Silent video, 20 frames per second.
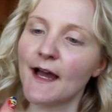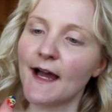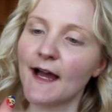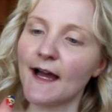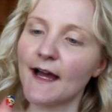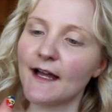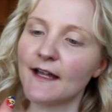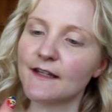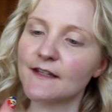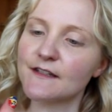
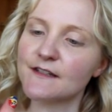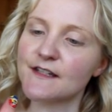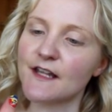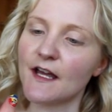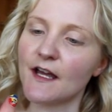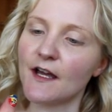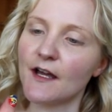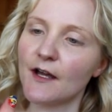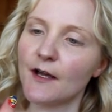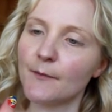And
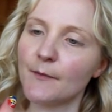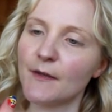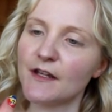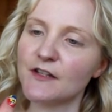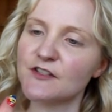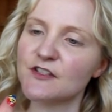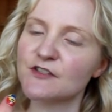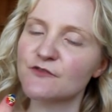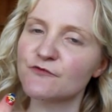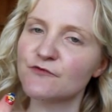
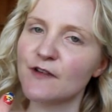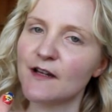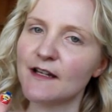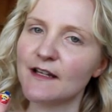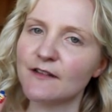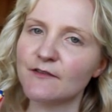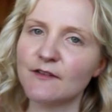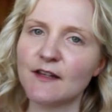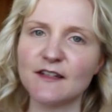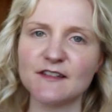it just
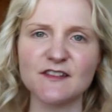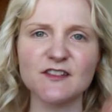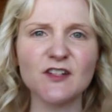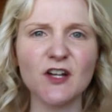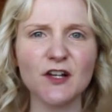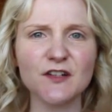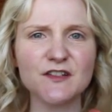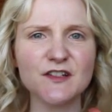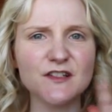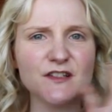really is
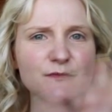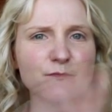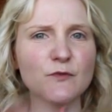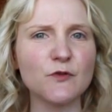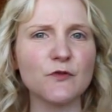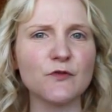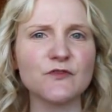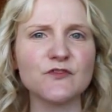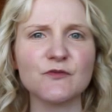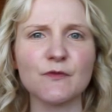nice and
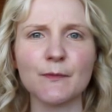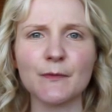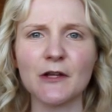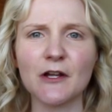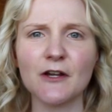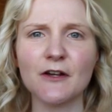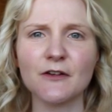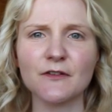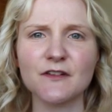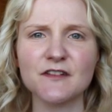smooth to
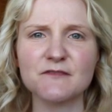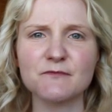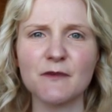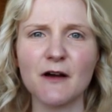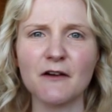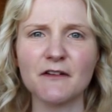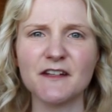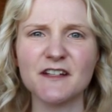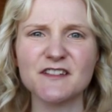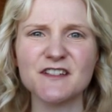apply on as
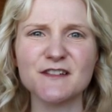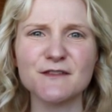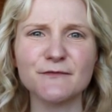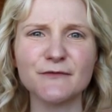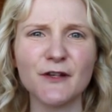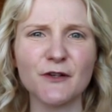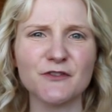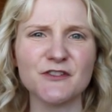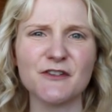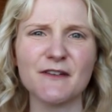well, and it doesn't
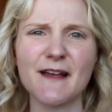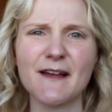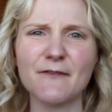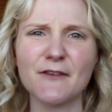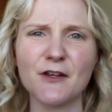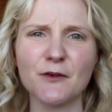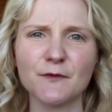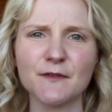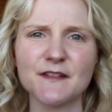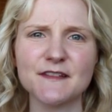feel too
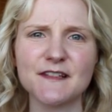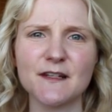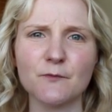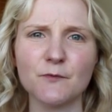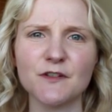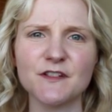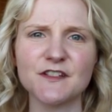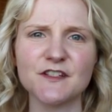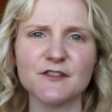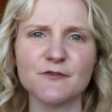heavy on the skin,
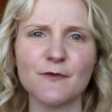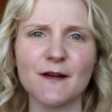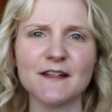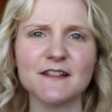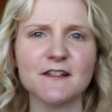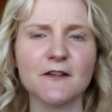which is great.